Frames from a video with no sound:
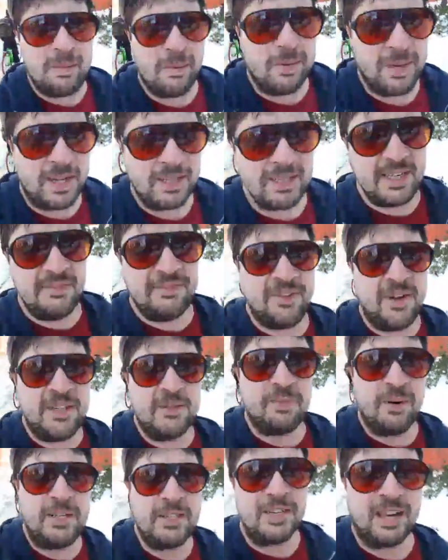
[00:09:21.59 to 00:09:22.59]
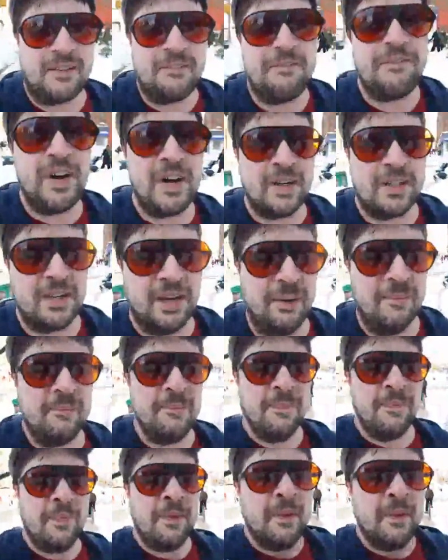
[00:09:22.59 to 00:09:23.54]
baby. With that defense, Brady's going to get fucked up.